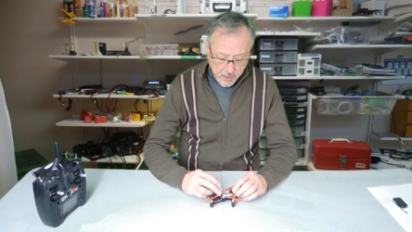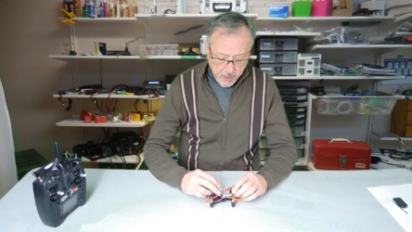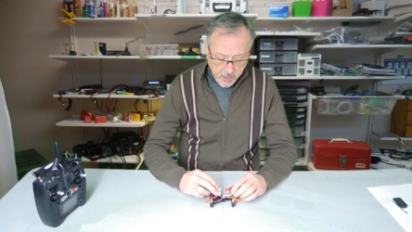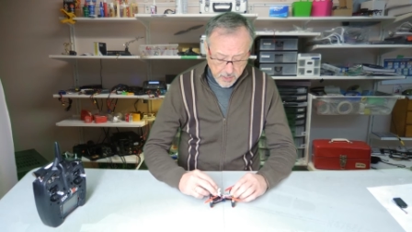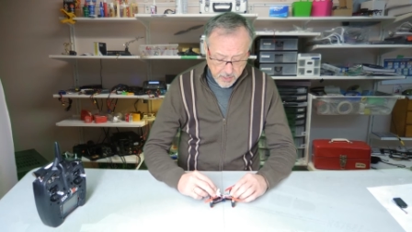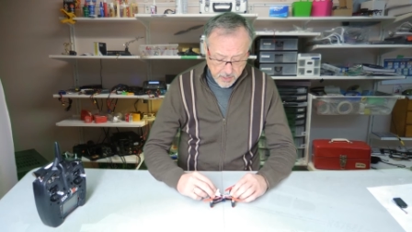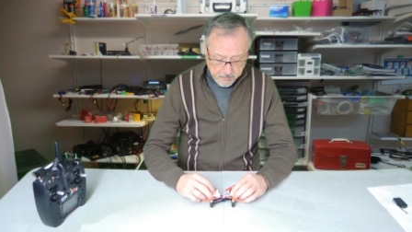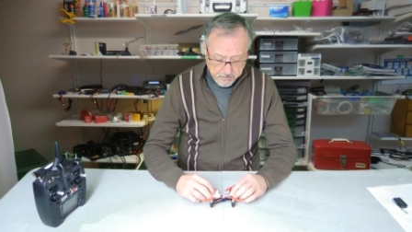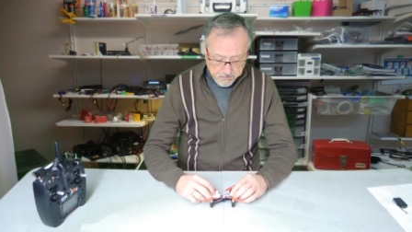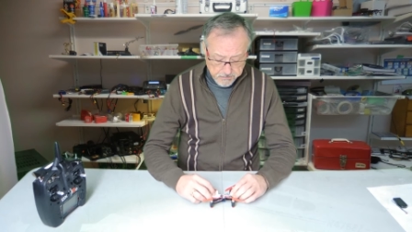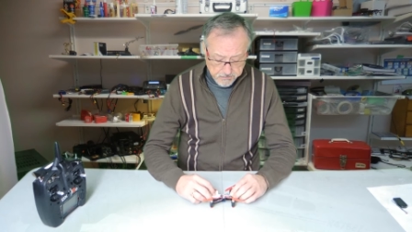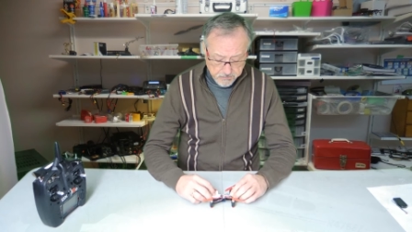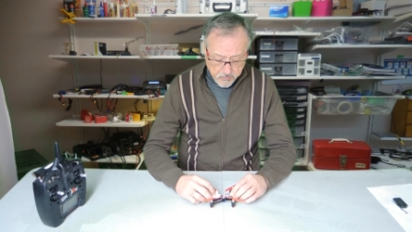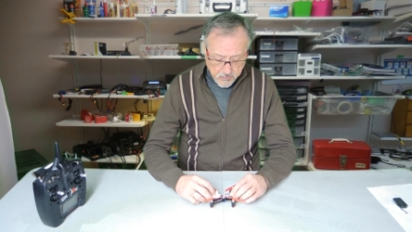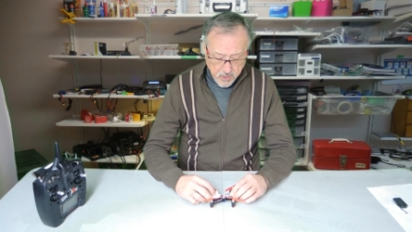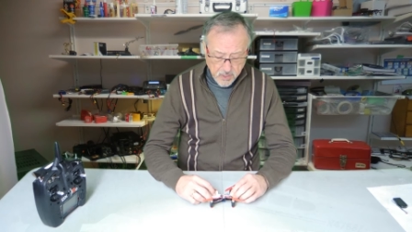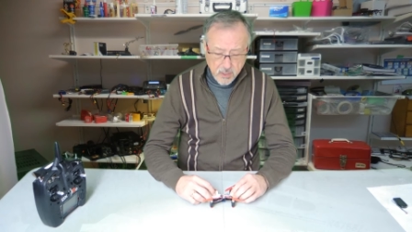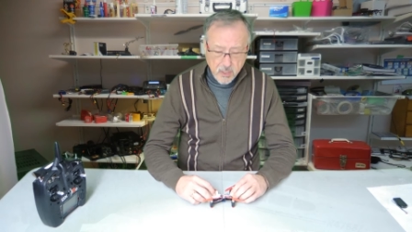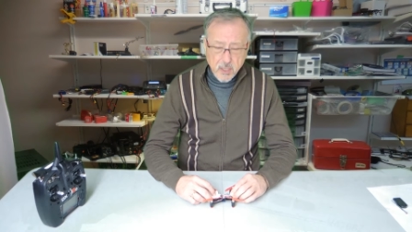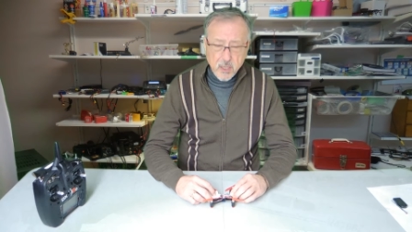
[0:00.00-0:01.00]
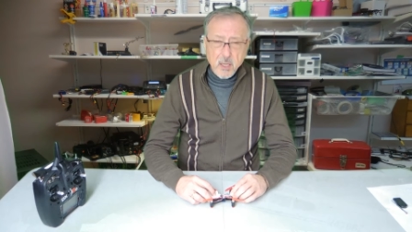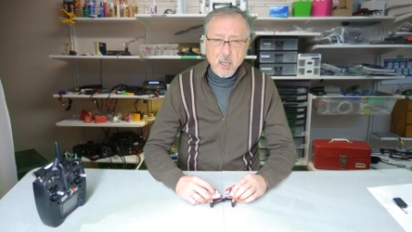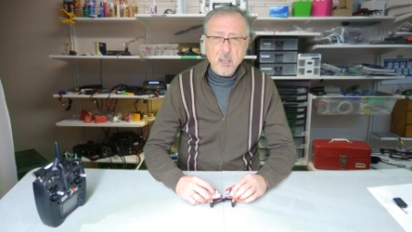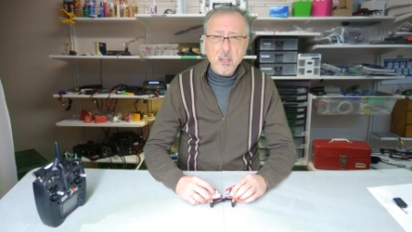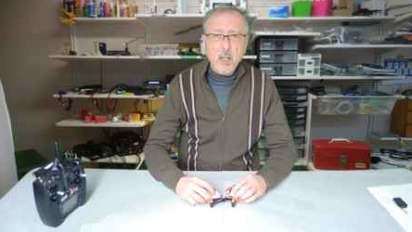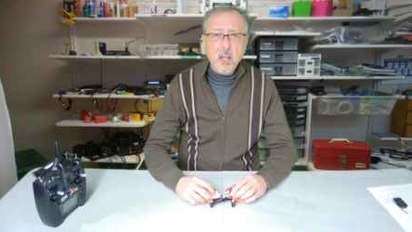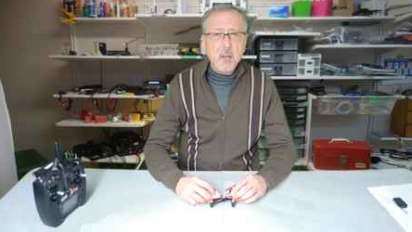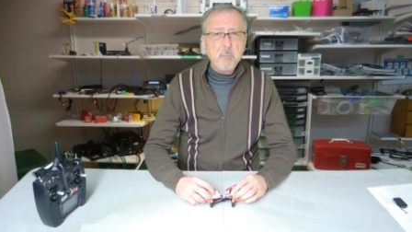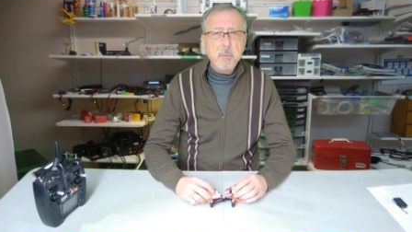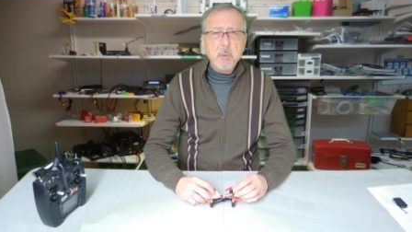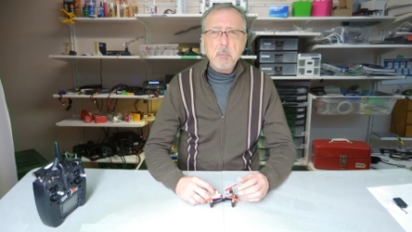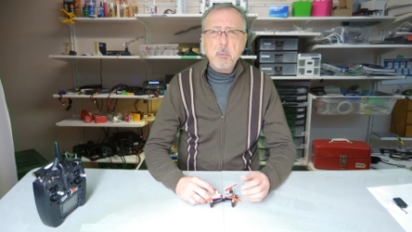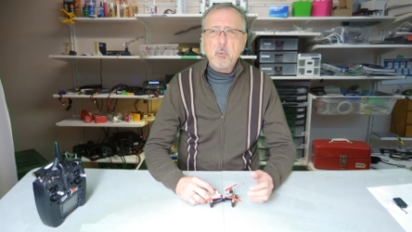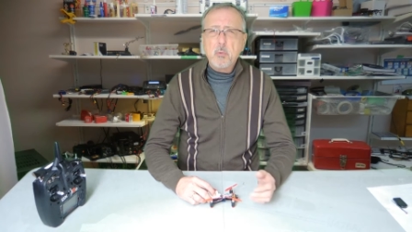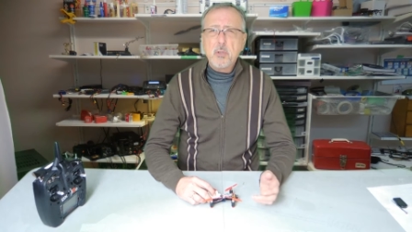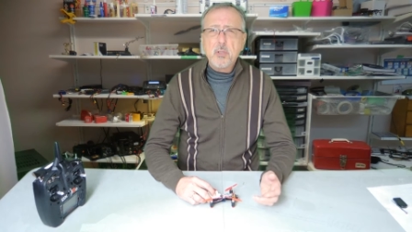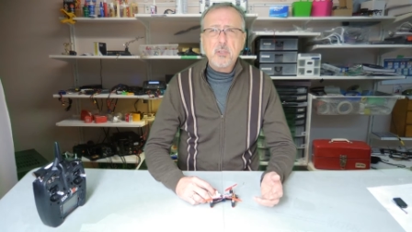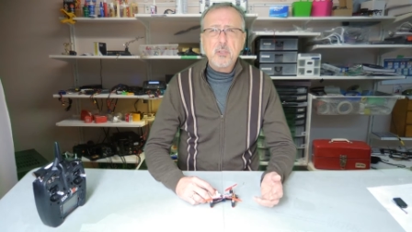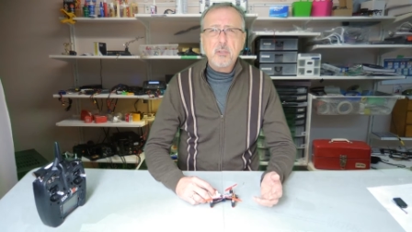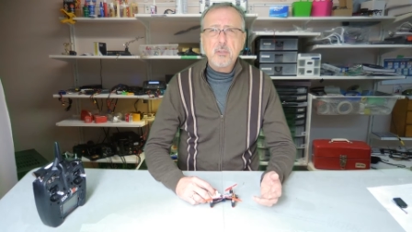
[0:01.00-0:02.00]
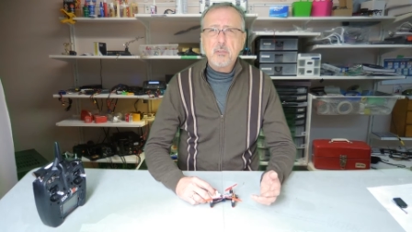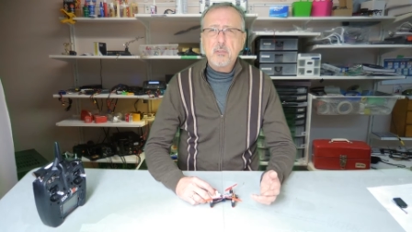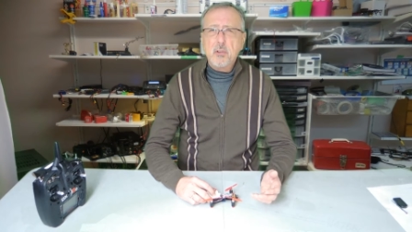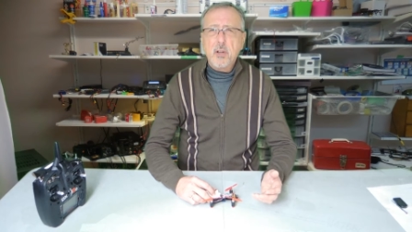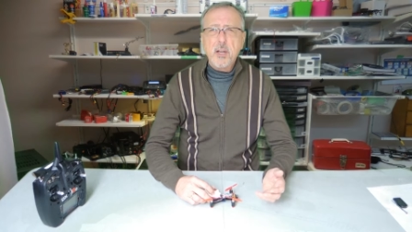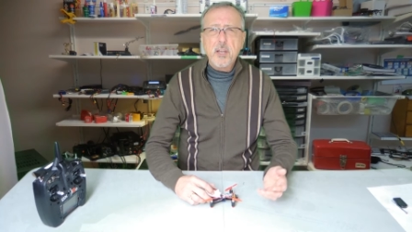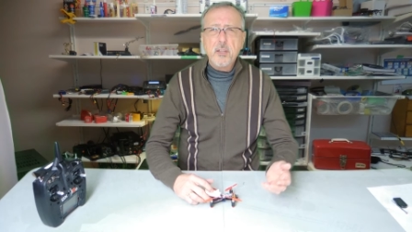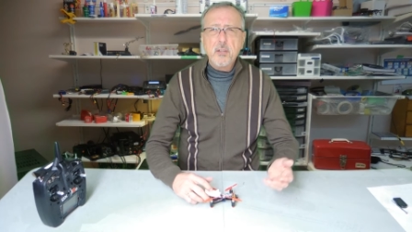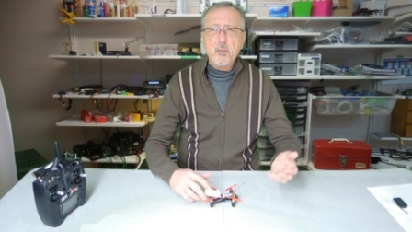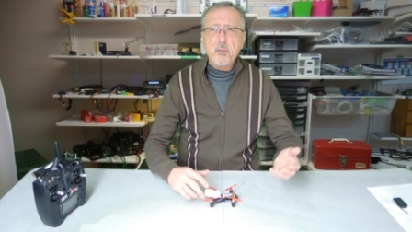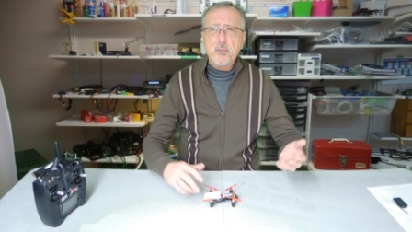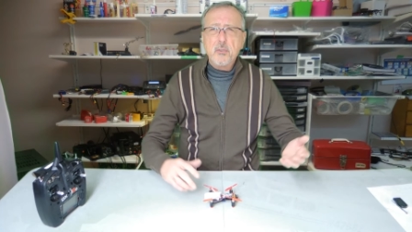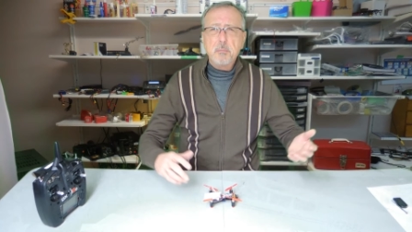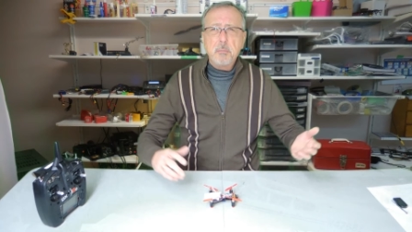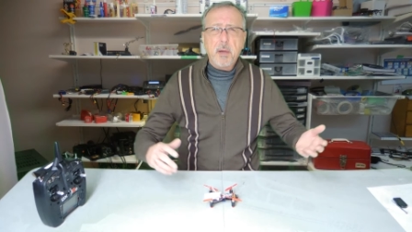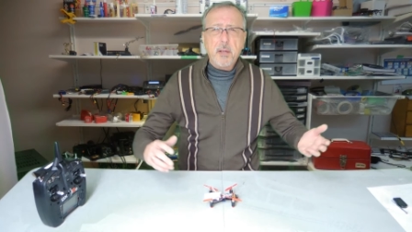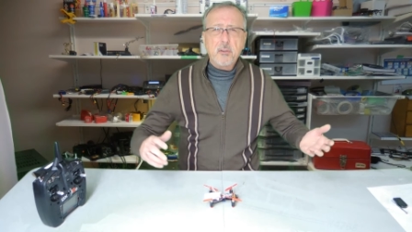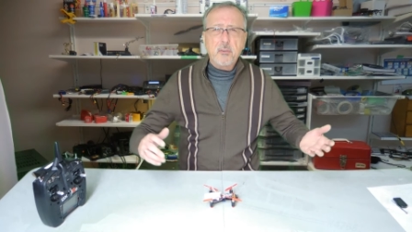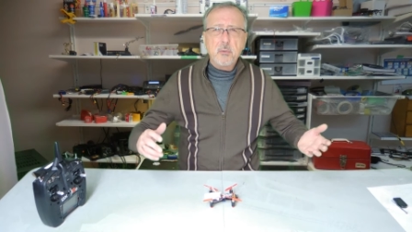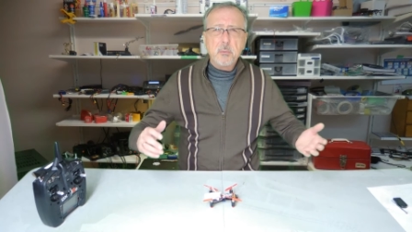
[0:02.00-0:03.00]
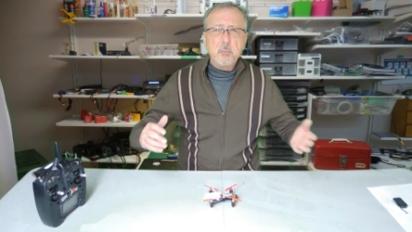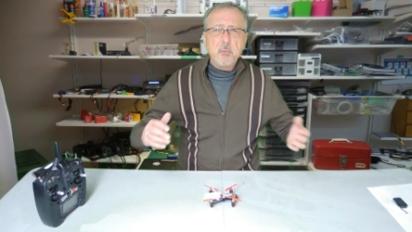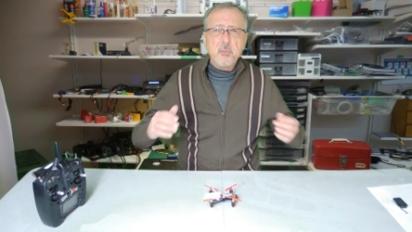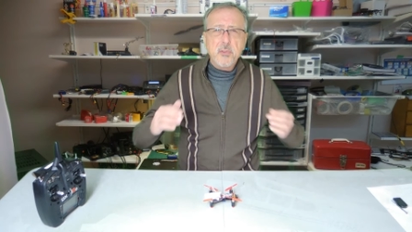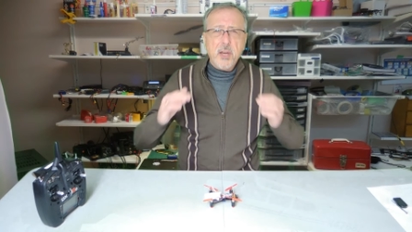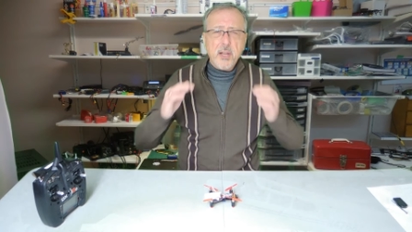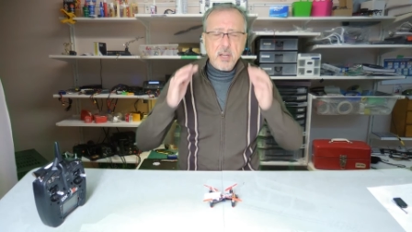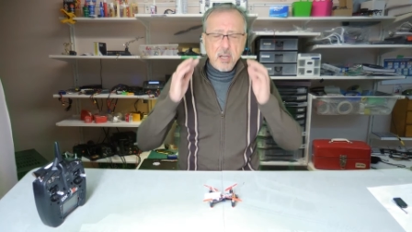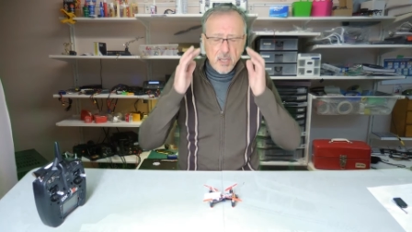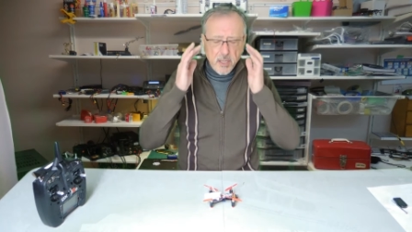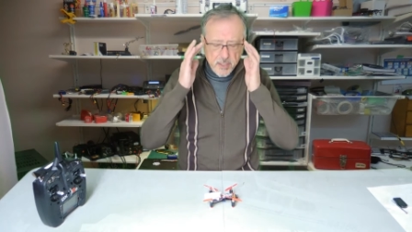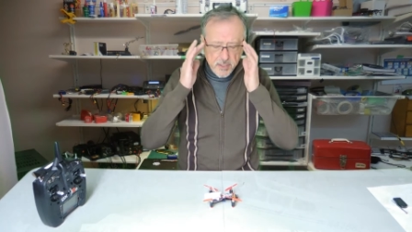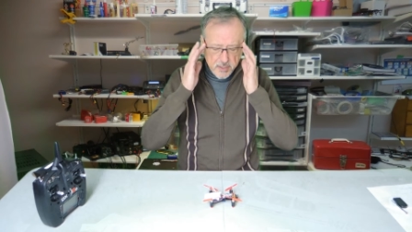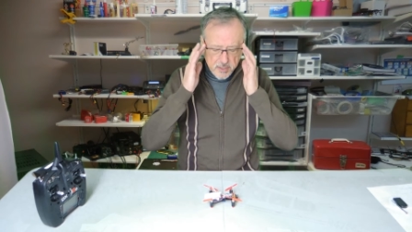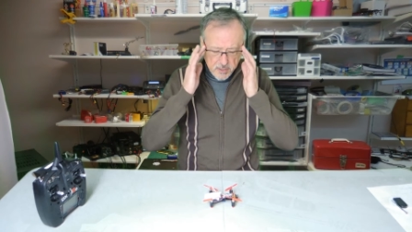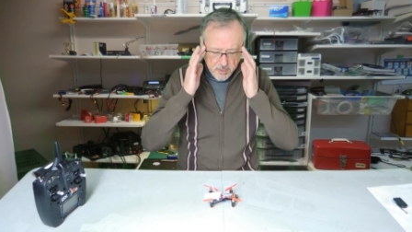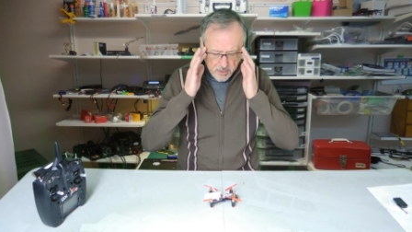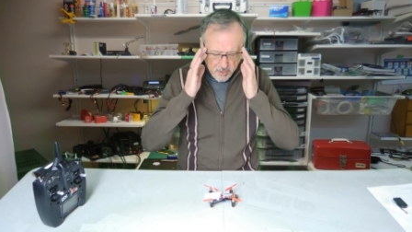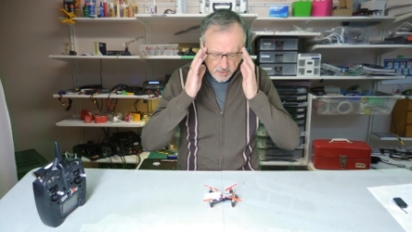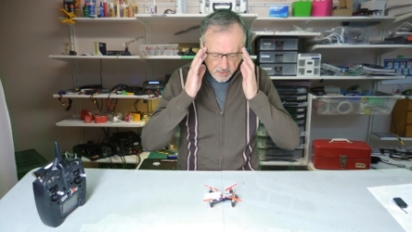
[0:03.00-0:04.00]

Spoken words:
A lot of people were trying to use Spectrum satellite